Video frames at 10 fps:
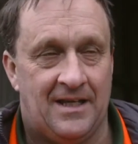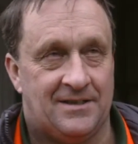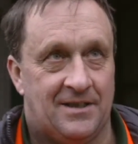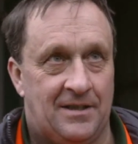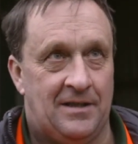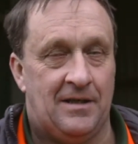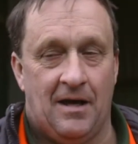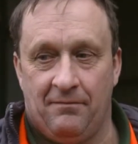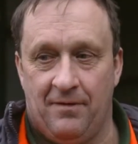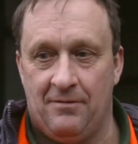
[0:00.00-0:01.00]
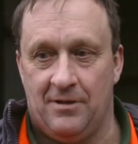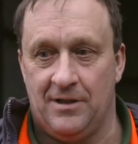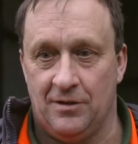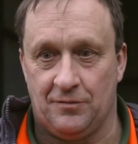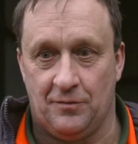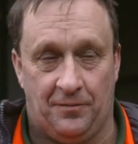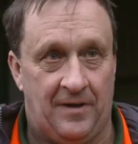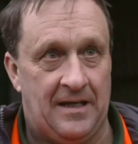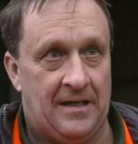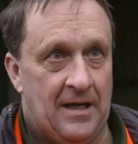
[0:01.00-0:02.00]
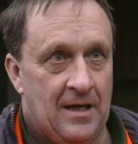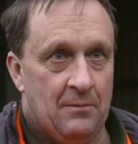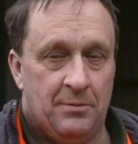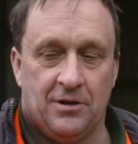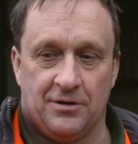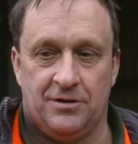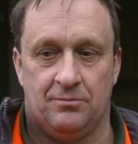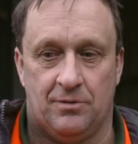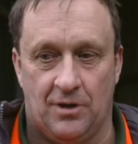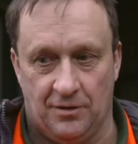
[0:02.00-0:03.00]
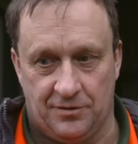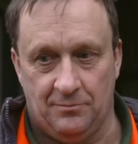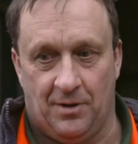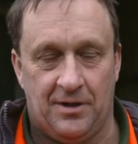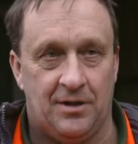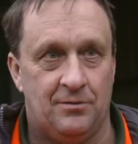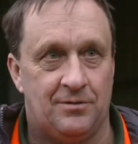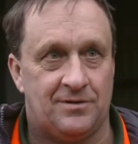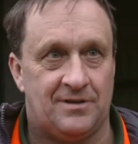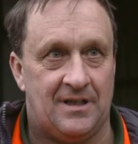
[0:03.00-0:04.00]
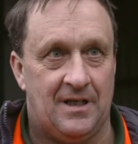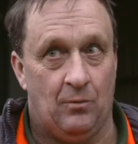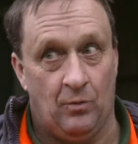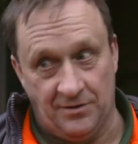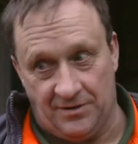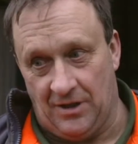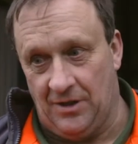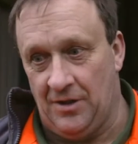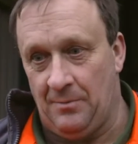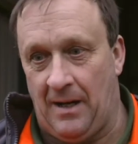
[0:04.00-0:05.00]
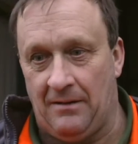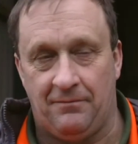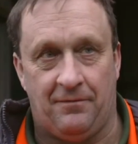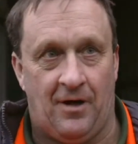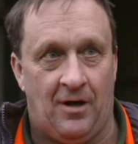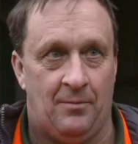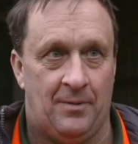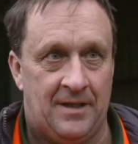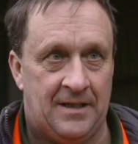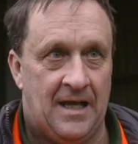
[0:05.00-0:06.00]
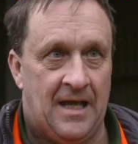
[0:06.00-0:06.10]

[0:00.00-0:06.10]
is a very useful thing because you've got somebody who's wants to learn about farming,